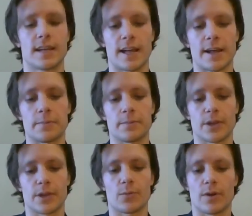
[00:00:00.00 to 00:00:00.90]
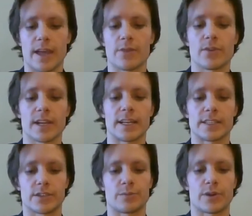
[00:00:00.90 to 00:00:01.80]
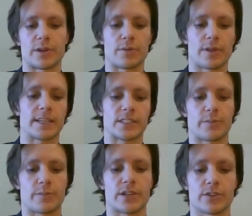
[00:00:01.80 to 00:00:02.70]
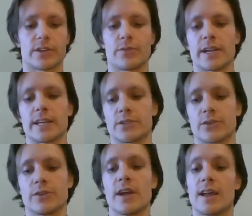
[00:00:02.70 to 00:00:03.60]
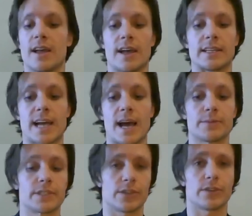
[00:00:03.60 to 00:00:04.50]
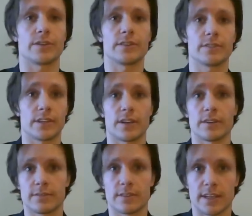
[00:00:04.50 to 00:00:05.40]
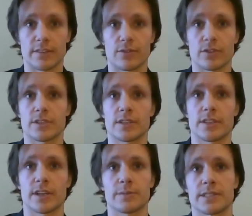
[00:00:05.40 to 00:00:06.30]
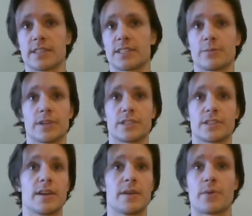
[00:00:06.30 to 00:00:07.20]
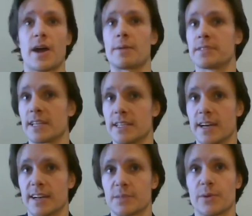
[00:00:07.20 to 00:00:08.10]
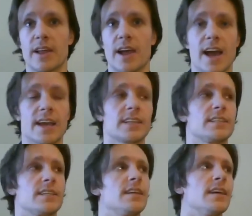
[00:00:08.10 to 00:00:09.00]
what they really need to put in place to make sure they're ready to adapt to, the unfortunate circumstance in which perhaps their data has been hacked,